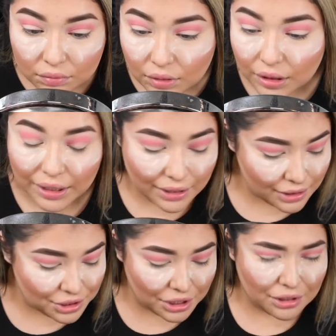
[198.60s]
I like the
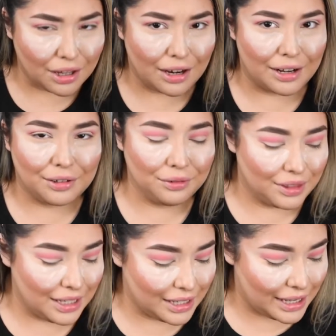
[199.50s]
shade a lot. I don't
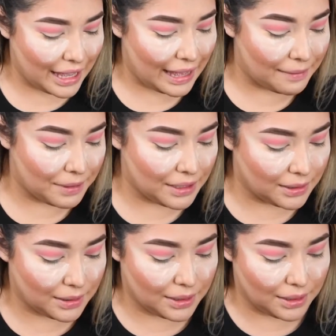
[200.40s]
think I have
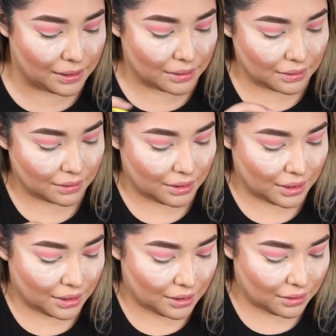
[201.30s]
anything
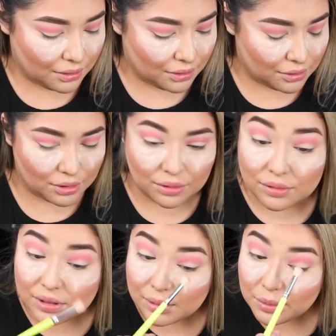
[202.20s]
too
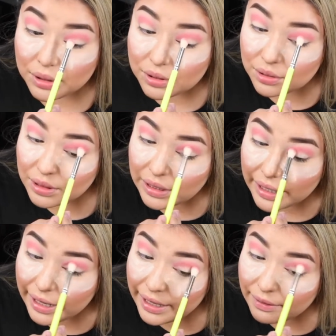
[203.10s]
similar to it.
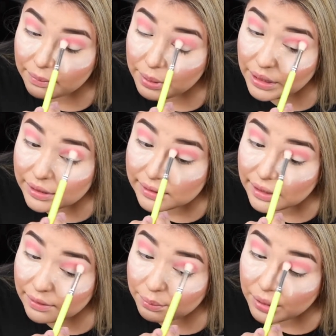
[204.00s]
Like I have pinks, I
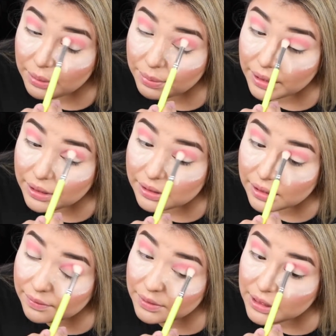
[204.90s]
have bright pinks, I
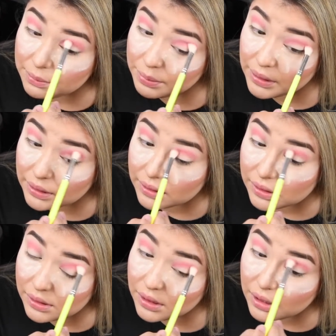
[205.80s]
have deep
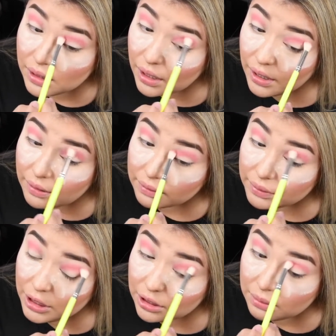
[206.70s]
pinks, I have
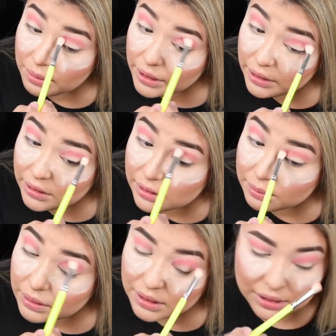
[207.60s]
neon pinks,
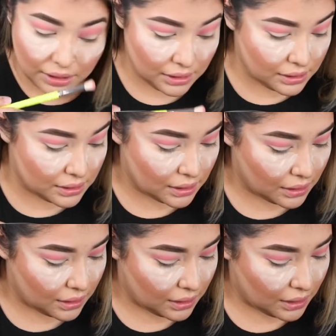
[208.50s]
but this is,
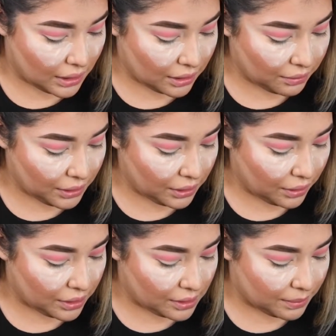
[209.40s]
I don't really know
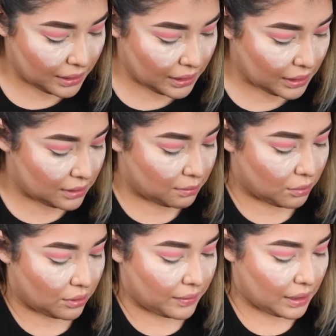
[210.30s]
how to explain it. It's
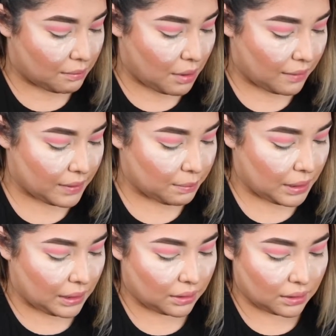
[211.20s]
more of like a mauvey pink.